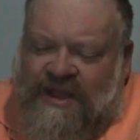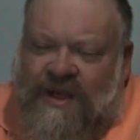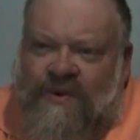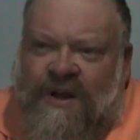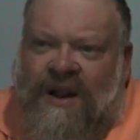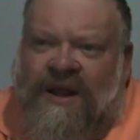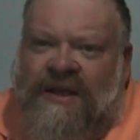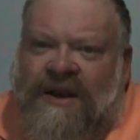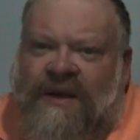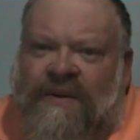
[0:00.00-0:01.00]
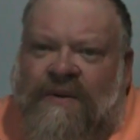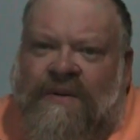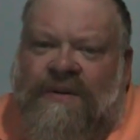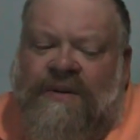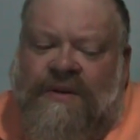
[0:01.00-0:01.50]
want to let you know
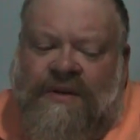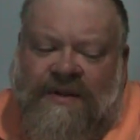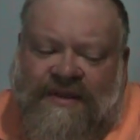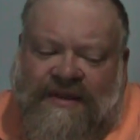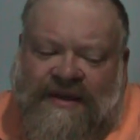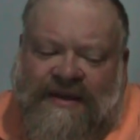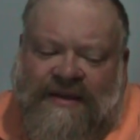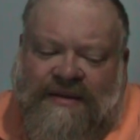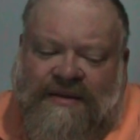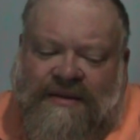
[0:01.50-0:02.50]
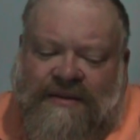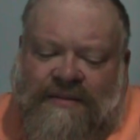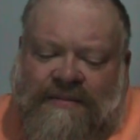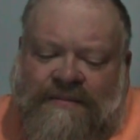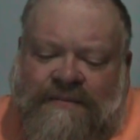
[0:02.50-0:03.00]
that um,